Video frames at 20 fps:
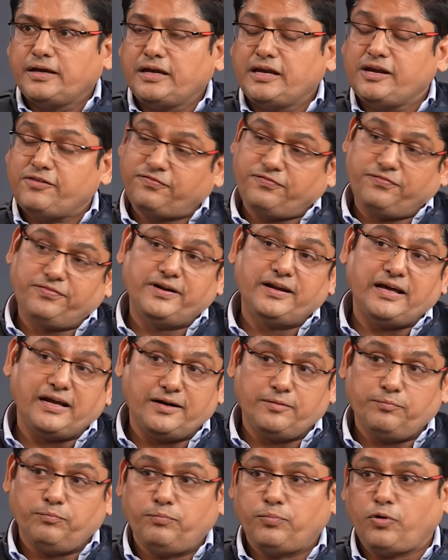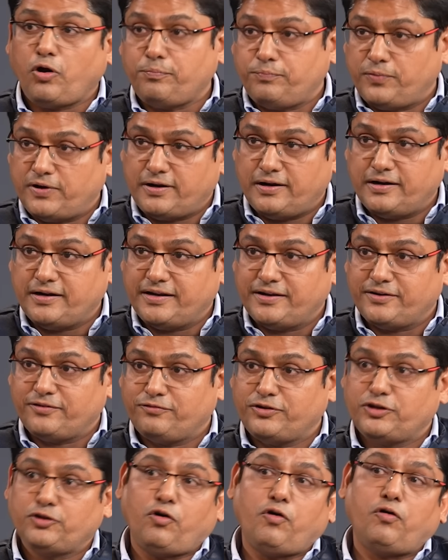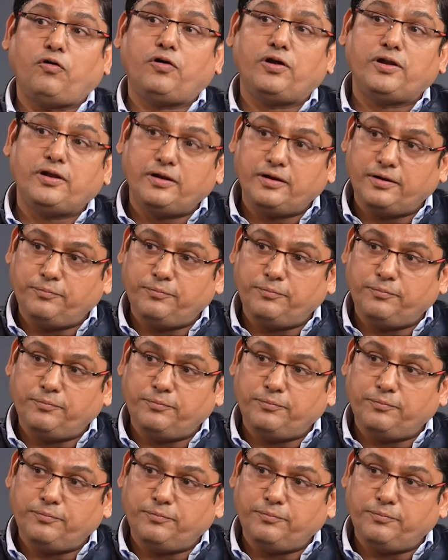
if done properly with all